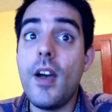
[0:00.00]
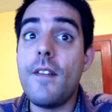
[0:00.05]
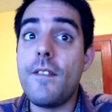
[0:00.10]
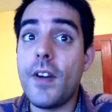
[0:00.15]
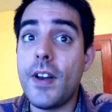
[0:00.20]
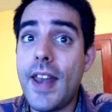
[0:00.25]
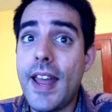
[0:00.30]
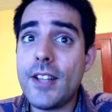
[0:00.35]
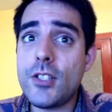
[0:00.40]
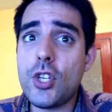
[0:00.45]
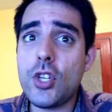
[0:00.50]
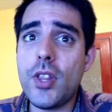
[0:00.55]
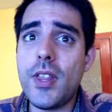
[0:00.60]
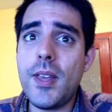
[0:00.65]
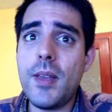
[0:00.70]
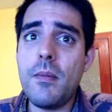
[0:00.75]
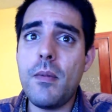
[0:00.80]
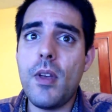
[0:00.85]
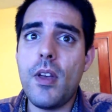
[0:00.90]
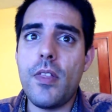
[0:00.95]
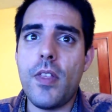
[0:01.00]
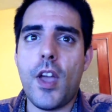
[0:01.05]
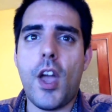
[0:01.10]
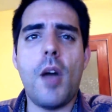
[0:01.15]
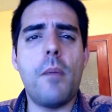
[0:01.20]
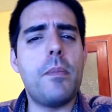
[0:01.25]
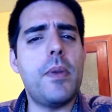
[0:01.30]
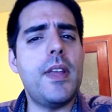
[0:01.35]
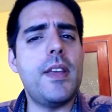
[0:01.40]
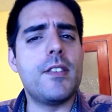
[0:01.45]
Financially, the
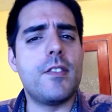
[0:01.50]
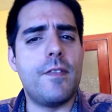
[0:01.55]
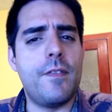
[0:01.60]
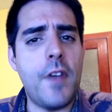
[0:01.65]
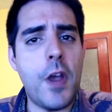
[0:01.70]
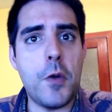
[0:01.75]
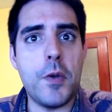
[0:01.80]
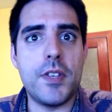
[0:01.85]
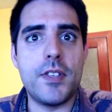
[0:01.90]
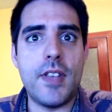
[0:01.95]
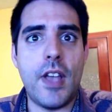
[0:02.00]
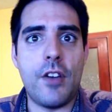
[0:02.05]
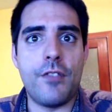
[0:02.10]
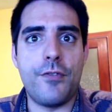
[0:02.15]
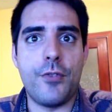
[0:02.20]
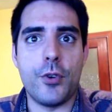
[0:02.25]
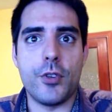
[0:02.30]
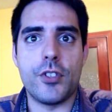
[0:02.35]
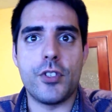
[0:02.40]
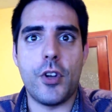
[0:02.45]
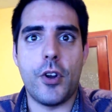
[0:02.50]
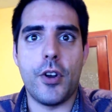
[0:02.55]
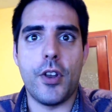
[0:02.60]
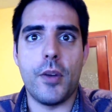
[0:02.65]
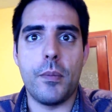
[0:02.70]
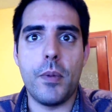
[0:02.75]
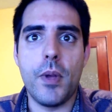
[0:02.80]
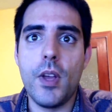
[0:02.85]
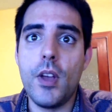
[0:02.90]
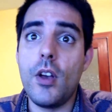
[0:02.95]
company is very sound for a
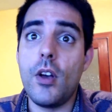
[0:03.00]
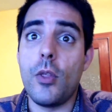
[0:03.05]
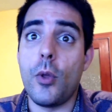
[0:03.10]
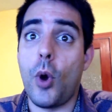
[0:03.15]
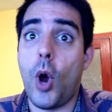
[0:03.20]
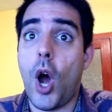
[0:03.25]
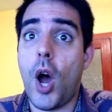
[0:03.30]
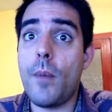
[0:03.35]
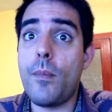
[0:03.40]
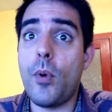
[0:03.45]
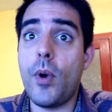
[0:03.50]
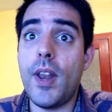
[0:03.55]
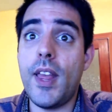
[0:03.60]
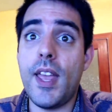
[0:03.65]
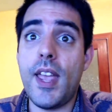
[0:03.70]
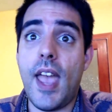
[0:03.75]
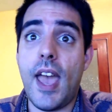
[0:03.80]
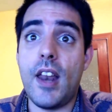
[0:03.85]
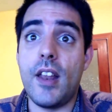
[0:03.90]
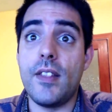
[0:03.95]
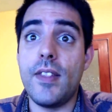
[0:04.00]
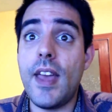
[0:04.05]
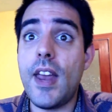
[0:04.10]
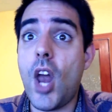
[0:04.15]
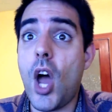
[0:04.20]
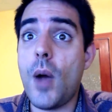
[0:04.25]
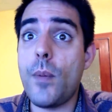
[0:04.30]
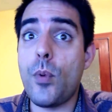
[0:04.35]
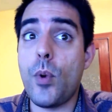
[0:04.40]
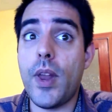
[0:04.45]
startup. They're operating at a
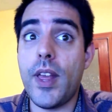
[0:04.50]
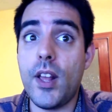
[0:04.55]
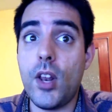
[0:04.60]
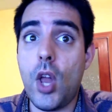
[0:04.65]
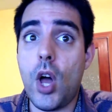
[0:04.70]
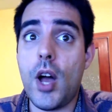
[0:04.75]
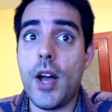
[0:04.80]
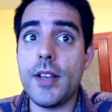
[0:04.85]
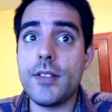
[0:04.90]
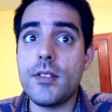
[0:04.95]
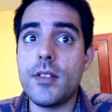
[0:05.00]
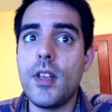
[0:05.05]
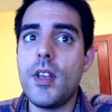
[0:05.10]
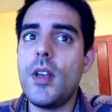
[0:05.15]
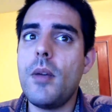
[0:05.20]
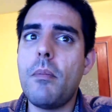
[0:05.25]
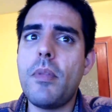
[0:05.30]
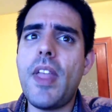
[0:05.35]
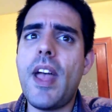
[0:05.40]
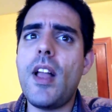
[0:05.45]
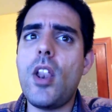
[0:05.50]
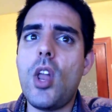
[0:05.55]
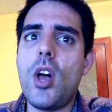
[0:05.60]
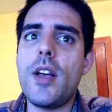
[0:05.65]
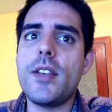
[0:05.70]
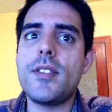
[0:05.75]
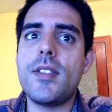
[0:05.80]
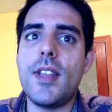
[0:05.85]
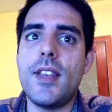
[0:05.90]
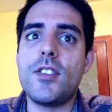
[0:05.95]
net operating loss, but that
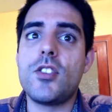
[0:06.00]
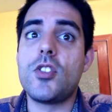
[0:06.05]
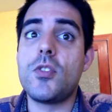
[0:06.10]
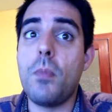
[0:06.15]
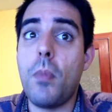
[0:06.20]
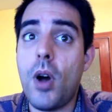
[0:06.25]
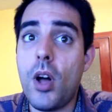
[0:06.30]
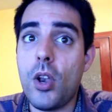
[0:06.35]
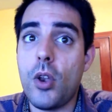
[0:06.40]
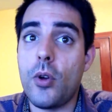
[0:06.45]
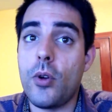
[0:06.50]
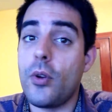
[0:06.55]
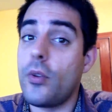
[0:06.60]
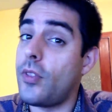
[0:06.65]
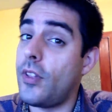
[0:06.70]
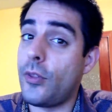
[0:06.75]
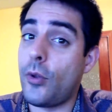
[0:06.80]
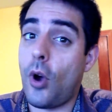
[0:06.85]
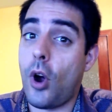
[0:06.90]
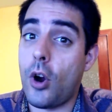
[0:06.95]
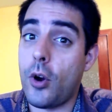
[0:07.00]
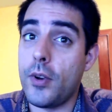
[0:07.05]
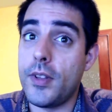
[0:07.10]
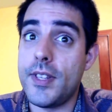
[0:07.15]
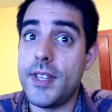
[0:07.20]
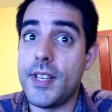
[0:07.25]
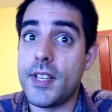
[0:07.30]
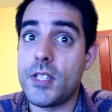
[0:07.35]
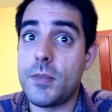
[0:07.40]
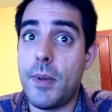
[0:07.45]
loss is smaller than their
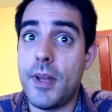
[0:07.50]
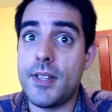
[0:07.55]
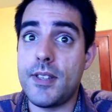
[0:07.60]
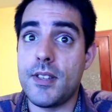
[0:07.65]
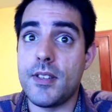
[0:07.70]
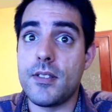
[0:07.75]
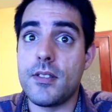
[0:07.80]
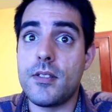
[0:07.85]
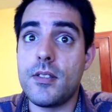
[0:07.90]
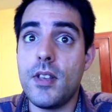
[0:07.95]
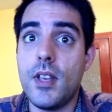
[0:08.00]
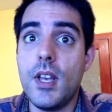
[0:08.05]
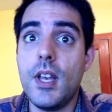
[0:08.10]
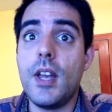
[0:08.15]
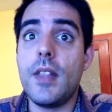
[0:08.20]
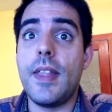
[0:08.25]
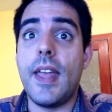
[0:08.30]
R&D expenses.